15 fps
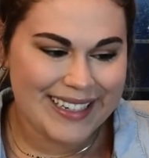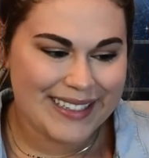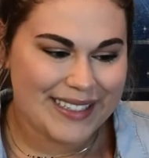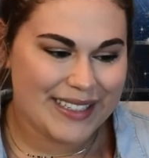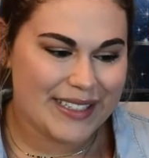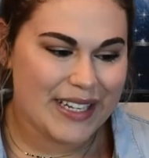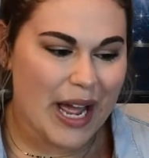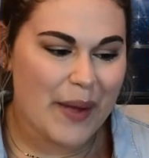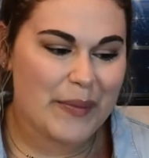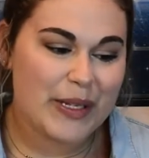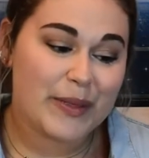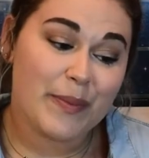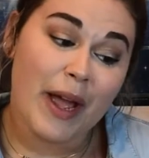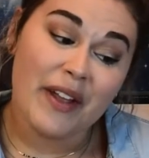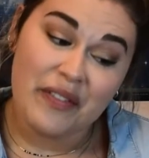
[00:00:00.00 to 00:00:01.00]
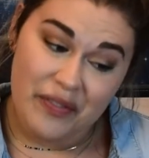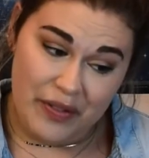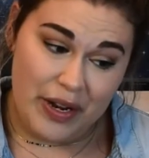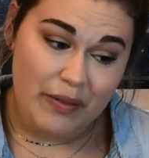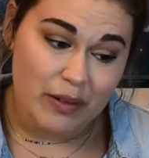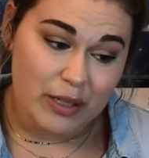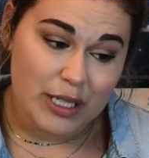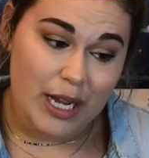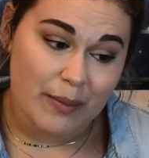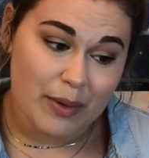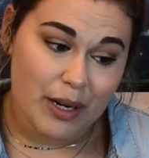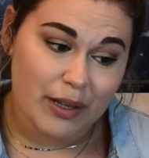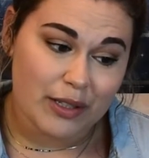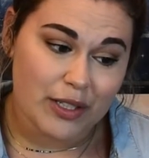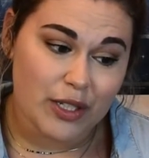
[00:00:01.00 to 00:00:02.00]
Tea time is my favorite
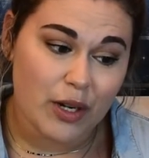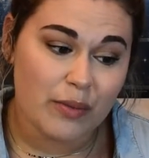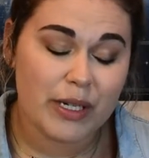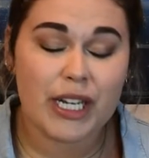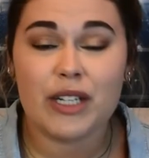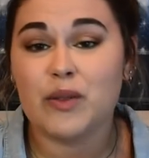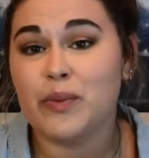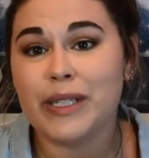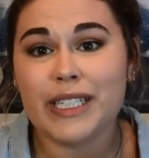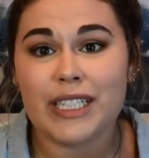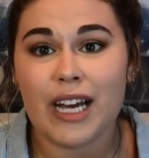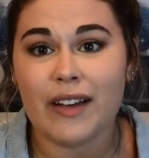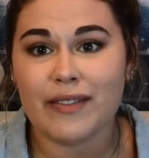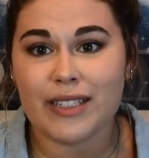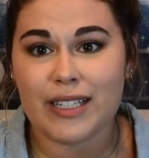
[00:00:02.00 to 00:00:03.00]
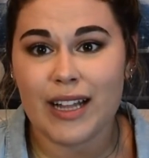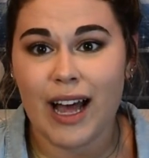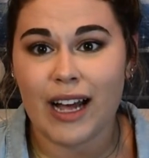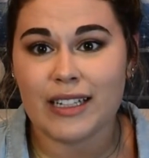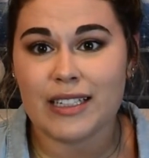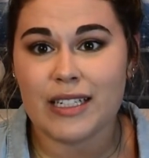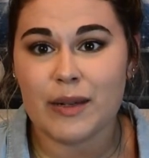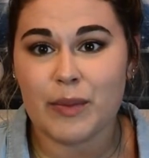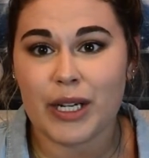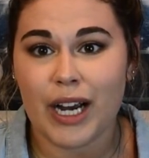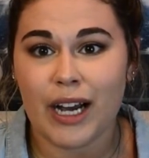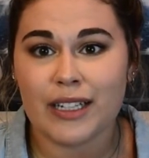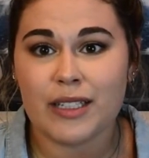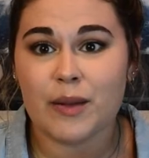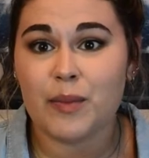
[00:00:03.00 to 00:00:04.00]
segment on the show because we delve into the hot, steamy
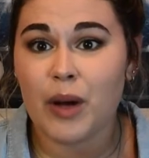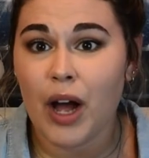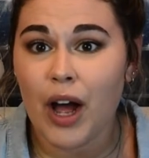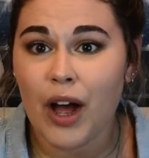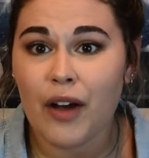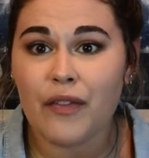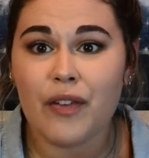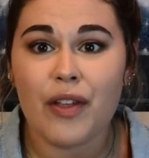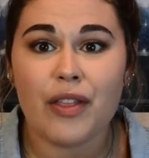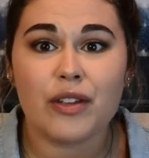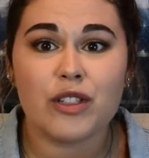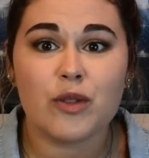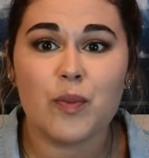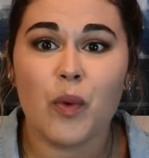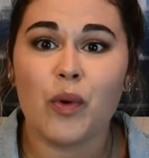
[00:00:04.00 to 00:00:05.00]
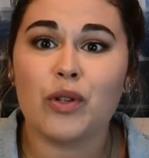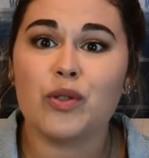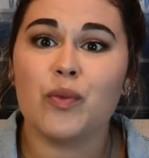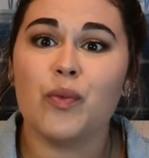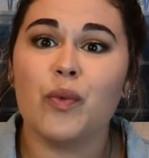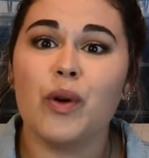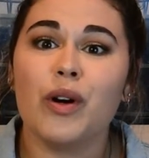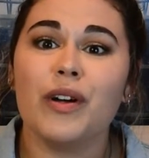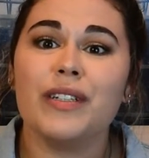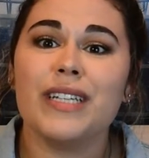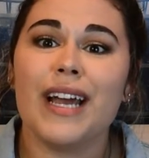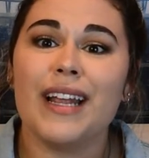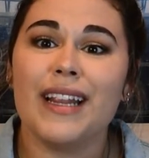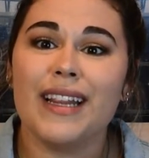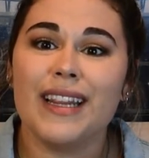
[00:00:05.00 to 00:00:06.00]
gossip of the sports world.
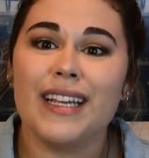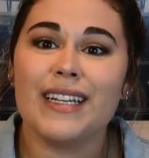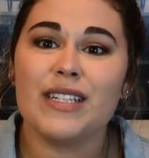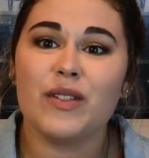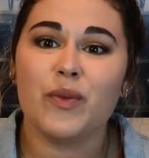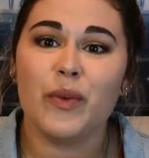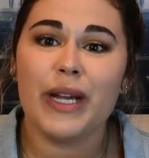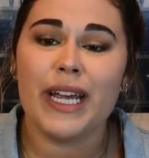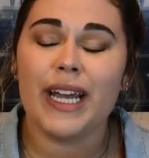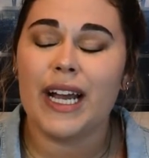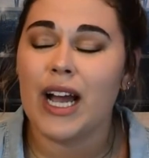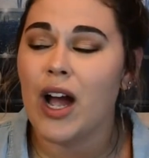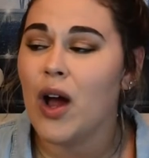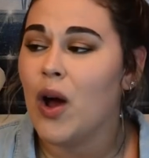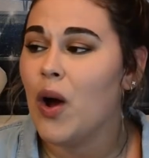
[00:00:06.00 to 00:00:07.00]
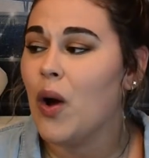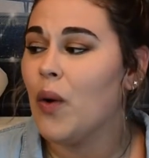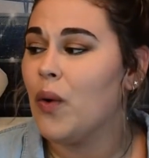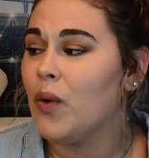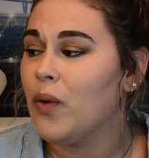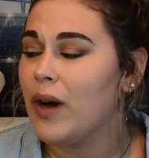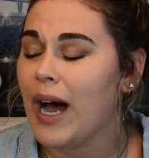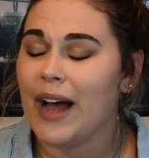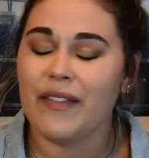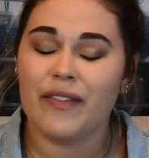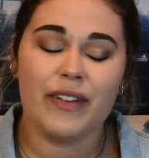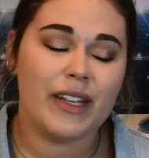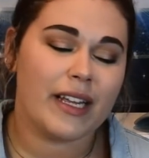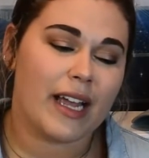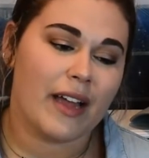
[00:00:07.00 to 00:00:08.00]
And this week, I
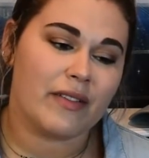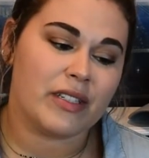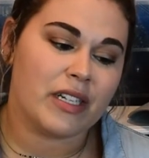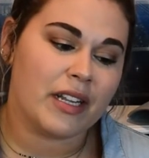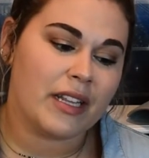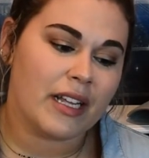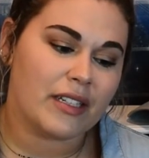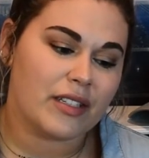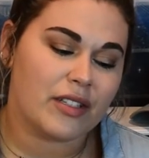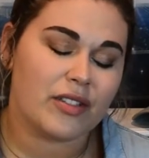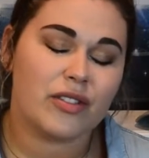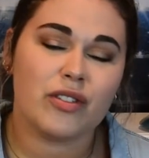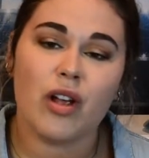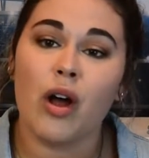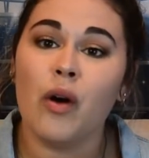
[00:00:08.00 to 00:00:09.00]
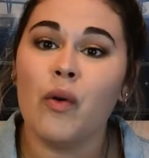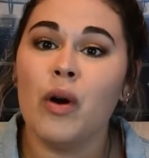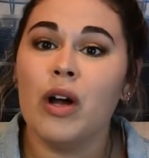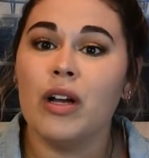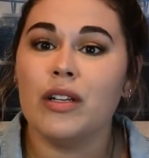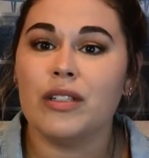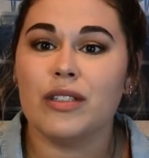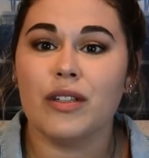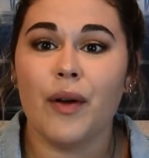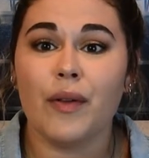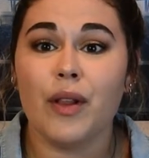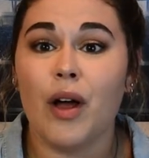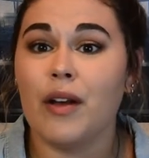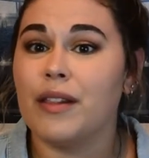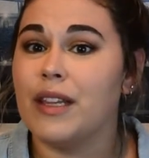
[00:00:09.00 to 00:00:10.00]
feel like I haven't done that in so
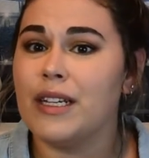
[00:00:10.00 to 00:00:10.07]
long.